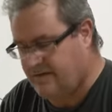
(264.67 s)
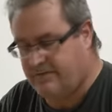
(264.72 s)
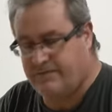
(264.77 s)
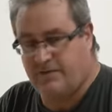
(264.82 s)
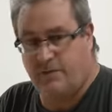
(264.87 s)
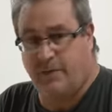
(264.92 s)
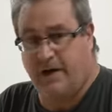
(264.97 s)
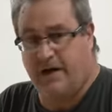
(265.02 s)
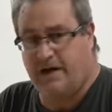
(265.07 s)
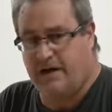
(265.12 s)
if
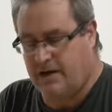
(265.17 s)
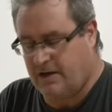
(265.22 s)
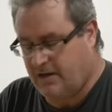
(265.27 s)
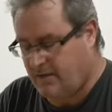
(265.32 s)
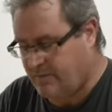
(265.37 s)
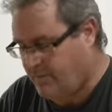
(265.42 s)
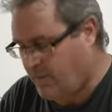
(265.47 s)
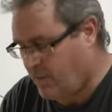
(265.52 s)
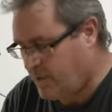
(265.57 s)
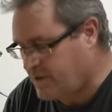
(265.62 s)
you're painting it,
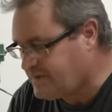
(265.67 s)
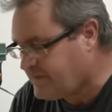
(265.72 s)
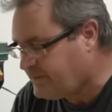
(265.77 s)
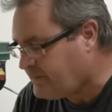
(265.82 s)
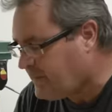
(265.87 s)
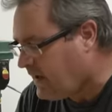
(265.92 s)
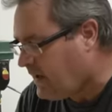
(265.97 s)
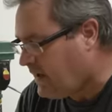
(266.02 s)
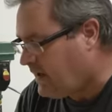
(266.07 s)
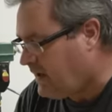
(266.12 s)
of course,
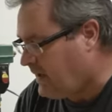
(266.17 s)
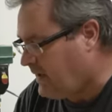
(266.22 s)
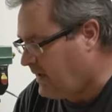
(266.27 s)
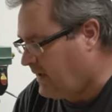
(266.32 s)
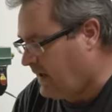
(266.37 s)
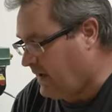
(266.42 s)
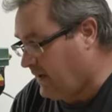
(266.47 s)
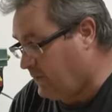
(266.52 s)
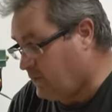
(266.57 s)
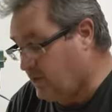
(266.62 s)

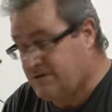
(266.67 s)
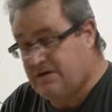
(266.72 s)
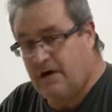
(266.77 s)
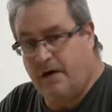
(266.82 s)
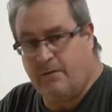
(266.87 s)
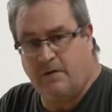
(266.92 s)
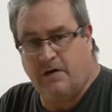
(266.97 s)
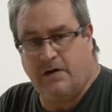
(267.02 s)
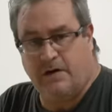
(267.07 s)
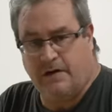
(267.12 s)
which
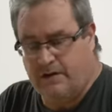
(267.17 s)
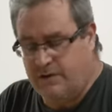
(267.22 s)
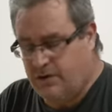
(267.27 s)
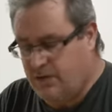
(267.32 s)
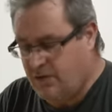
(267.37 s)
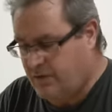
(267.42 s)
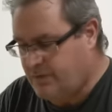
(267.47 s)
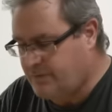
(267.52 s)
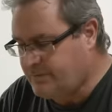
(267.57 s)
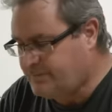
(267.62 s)
I'm going to
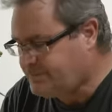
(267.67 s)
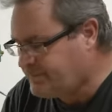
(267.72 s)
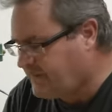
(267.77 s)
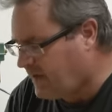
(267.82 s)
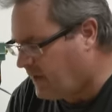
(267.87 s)
do.